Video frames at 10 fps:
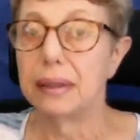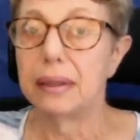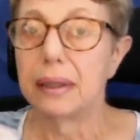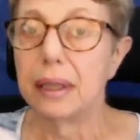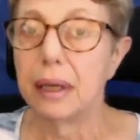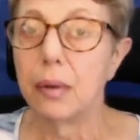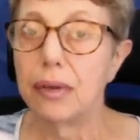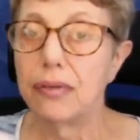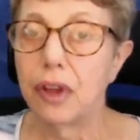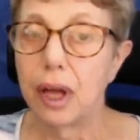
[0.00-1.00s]

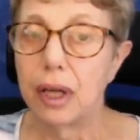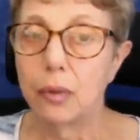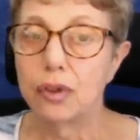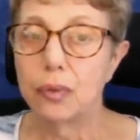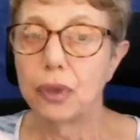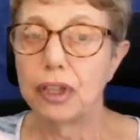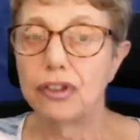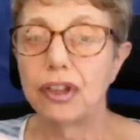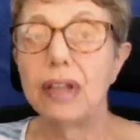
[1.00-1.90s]
the hull was breached.